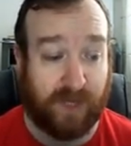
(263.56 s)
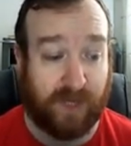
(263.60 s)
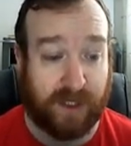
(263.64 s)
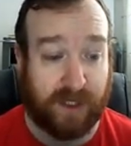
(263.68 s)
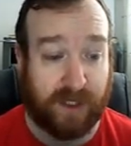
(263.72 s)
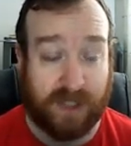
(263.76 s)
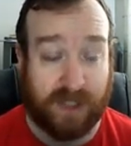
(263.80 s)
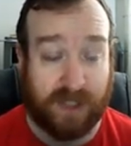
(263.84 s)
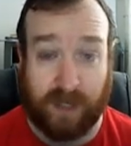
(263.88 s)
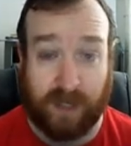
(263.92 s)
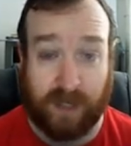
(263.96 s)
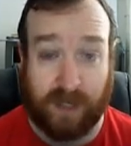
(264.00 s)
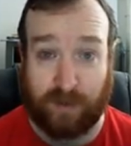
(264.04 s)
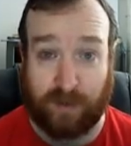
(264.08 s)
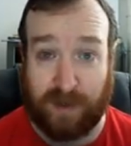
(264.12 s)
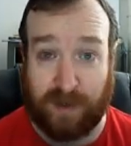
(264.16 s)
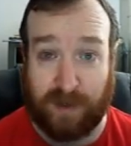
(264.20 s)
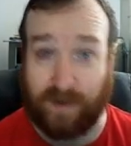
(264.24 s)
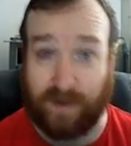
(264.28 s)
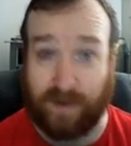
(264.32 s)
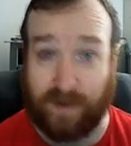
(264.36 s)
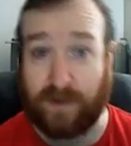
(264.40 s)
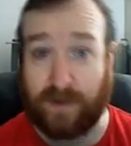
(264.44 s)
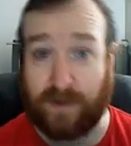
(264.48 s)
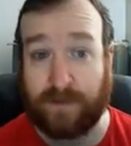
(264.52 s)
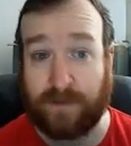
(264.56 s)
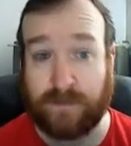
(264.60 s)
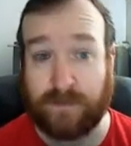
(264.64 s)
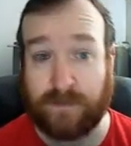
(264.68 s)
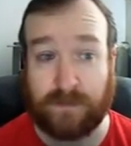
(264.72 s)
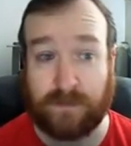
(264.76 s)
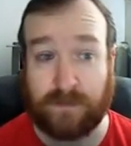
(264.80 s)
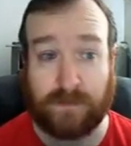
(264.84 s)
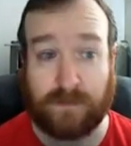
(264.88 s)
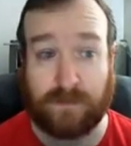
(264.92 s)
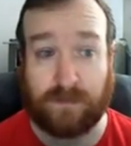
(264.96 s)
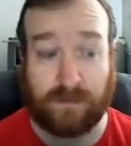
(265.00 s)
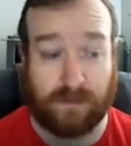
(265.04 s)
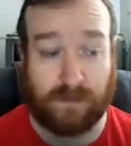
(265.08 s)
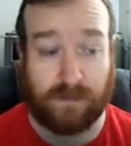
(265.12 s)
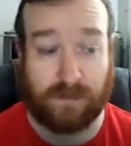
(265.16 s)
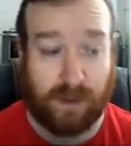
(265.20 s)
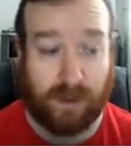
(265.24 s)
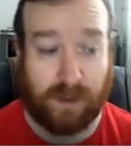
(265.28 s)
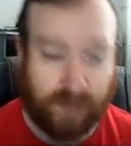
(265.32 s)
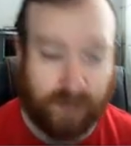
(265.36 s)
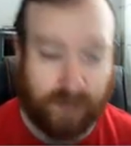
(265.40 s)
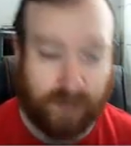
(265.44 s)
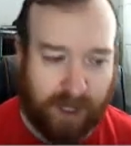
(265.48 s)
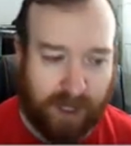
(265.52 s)
tidal power.
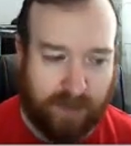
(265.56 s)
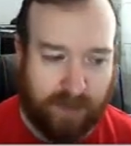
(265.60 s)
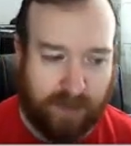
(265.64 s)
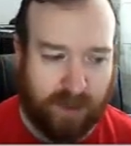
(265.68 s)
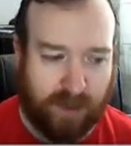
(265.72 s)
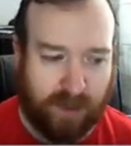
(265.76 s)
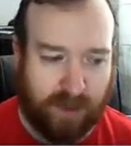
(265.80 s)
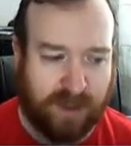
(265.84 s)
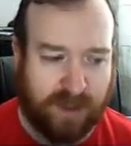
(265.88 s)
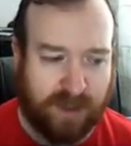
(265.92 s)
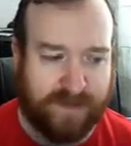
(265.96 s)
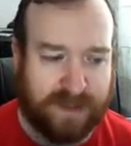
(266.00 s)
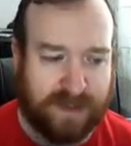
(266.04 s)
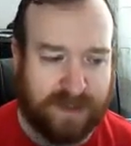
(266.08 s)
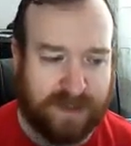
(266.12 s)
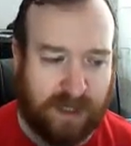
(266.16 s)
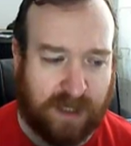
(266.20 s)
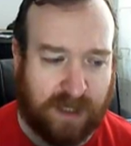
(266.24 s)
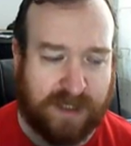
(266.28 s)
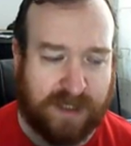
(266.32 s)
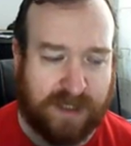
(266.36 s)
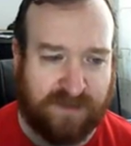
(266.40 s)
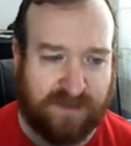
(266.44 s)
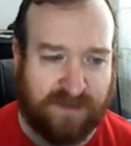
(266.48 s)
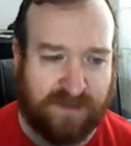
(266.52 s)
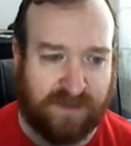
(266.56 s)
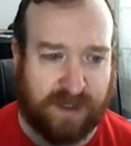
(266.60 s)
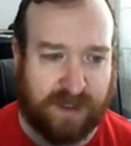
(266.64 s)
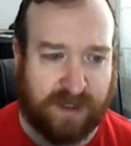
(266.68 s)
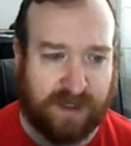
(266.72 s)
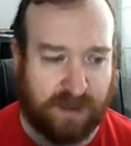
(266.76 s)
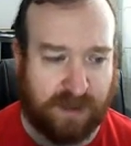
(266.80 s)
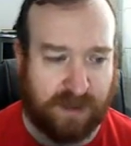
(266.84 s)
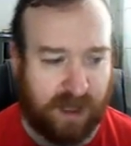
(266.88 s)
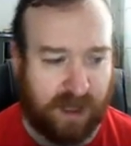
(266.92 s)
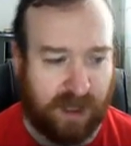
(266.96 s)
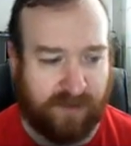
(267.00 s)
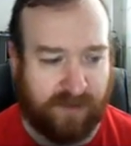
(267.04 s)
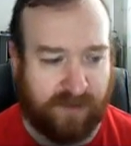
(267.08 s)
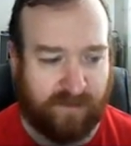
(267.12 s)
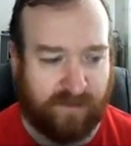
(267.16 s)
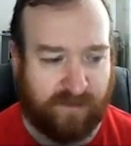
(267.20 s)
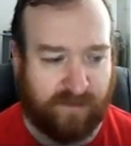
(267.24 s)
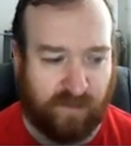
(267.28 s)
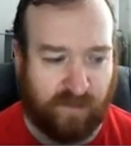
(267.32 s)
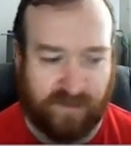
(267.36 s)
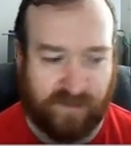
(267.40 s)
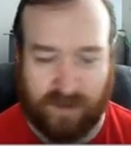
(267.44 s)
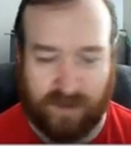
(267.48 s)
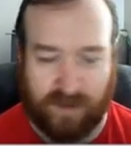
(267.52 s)
Okay, we're going to do them slightly differently to how
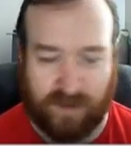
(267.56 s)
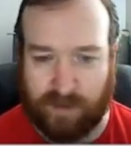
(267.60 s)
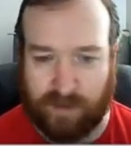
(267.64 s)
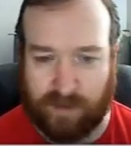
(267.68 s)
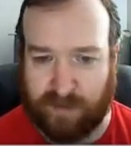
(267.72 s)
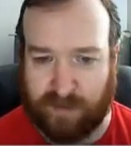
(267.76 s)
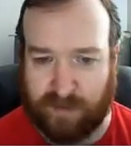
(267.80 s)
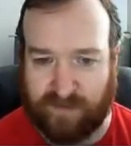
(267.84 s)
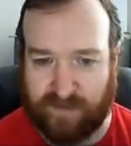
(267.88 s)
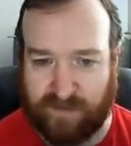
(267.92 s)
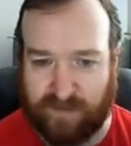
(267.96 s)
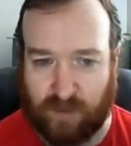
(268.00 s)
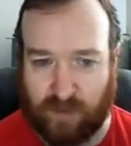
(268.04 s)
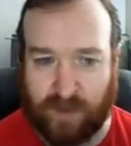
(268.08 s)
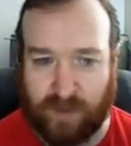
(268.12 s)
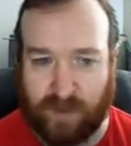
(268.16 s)
we've done them before.